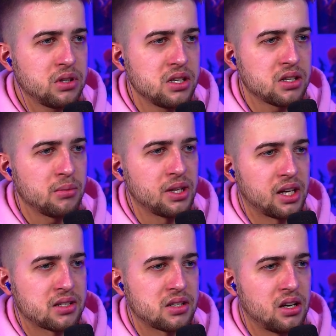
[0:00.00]
Please tell me
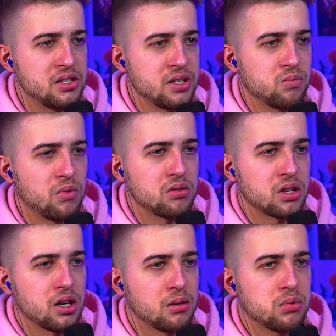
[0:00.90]
like Sanji
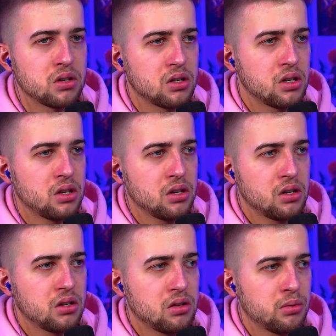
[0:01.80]
woke up
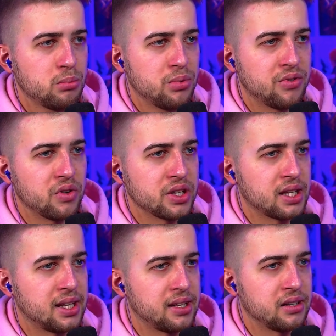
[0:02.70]
before they
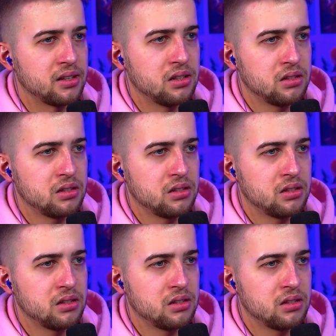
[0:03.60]
landed.